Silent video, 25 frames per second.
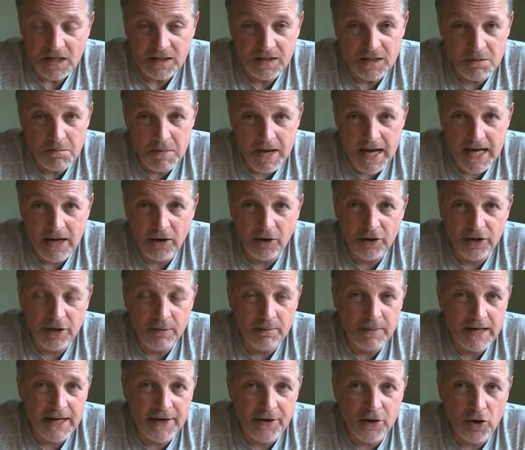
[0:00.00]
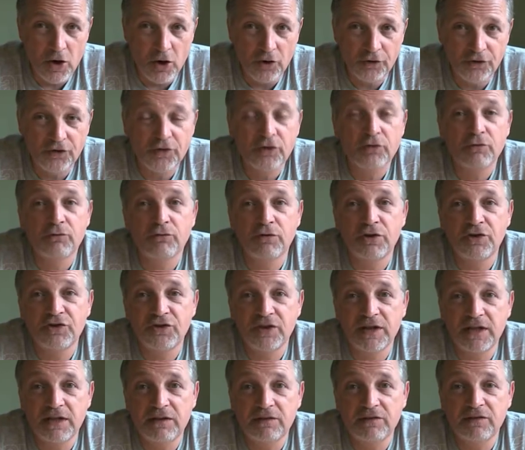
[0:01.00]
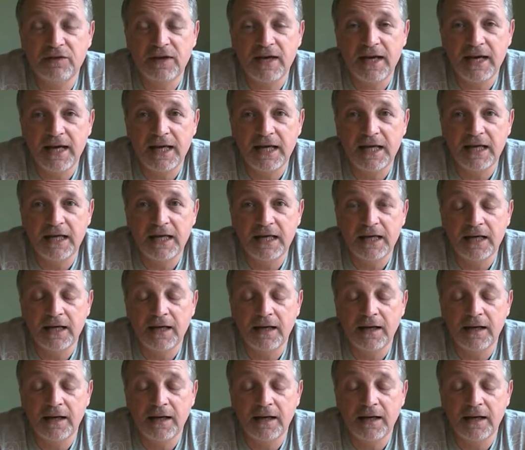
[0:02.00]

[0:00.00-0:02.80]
You may or you may not receive a